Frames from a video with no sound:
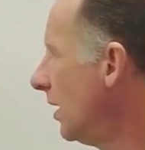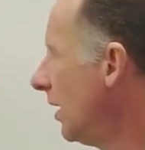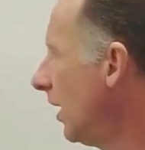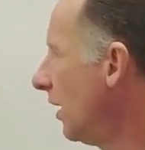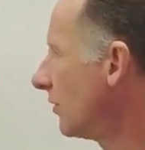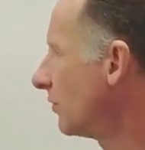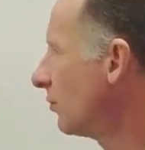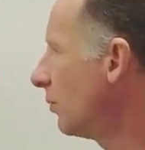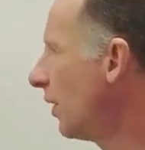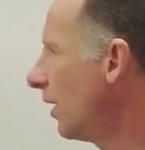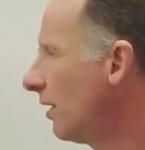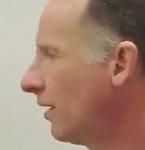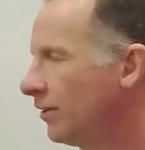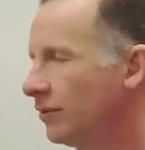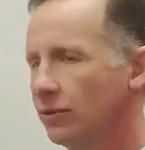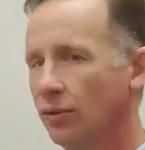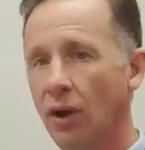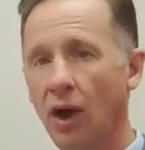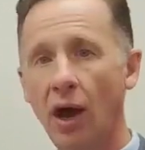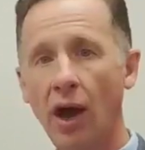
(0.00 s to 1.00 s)
as well
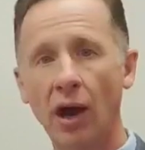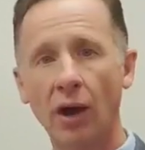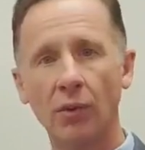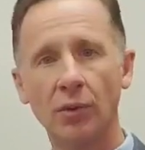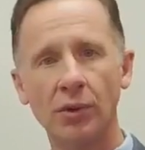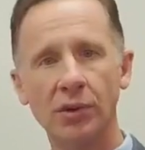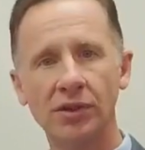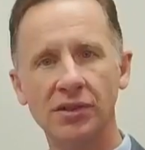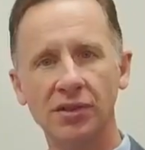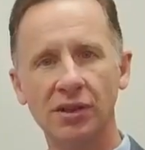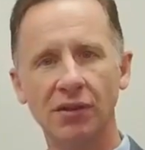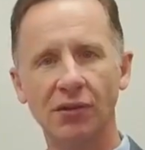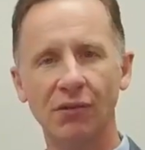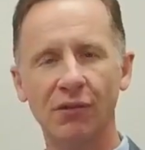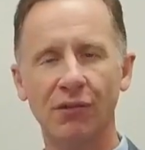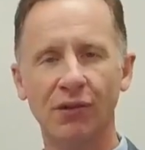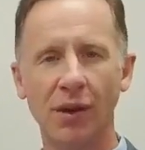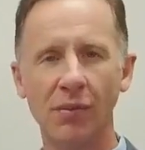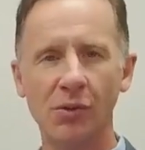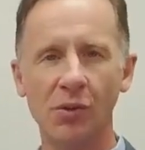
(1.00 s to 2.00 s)
as our recent
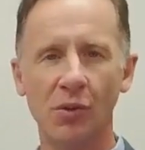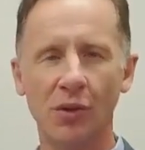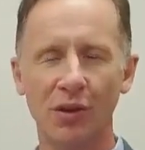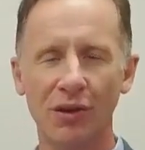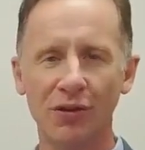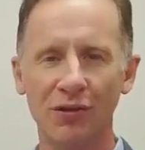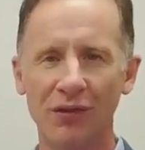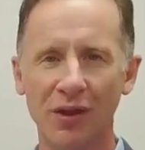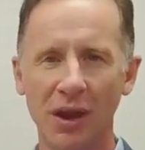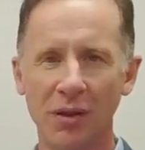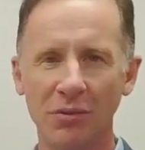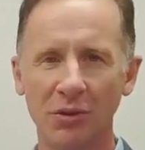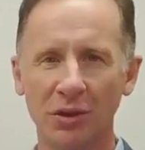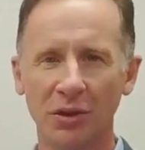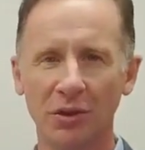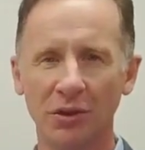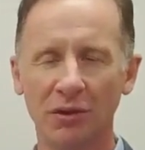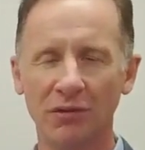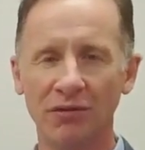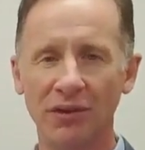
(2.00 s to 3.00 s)
February
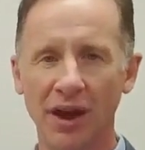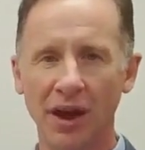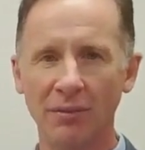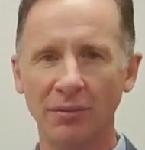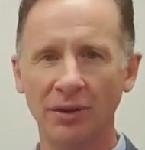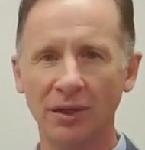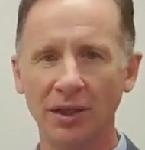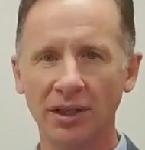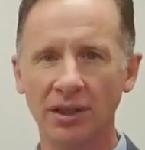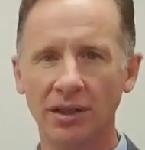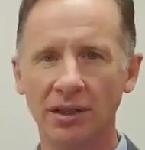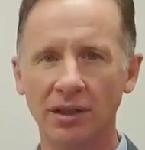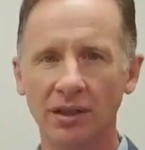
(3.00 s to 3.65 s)
family